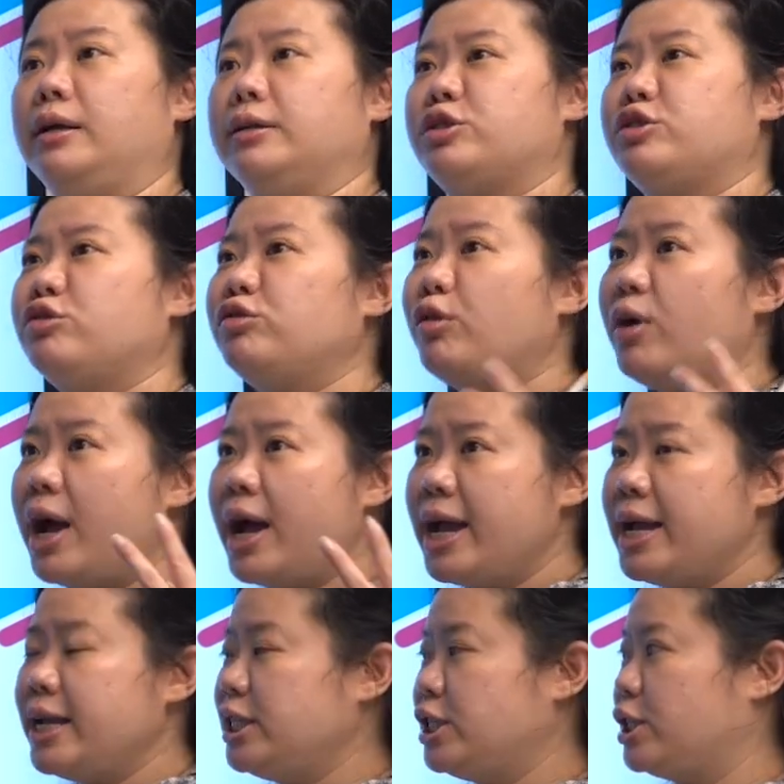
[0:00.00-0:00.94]

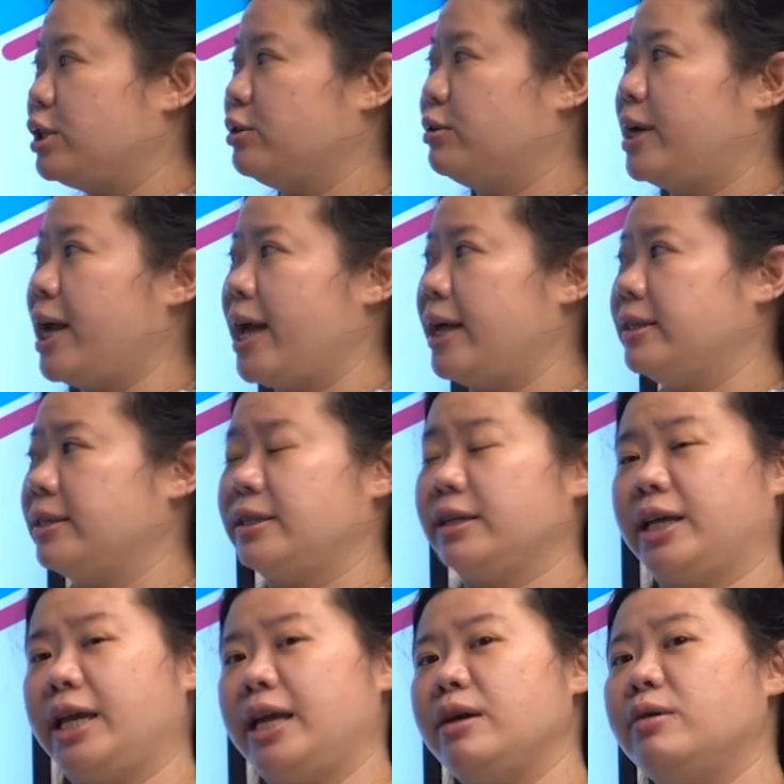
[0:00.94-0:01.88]
try to get
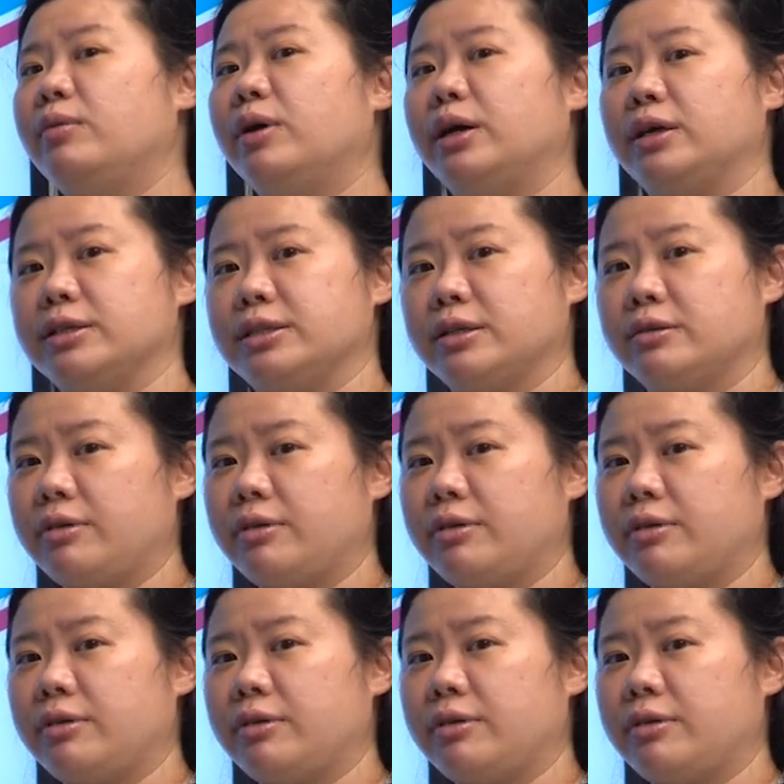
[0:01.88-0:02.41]
the keywords,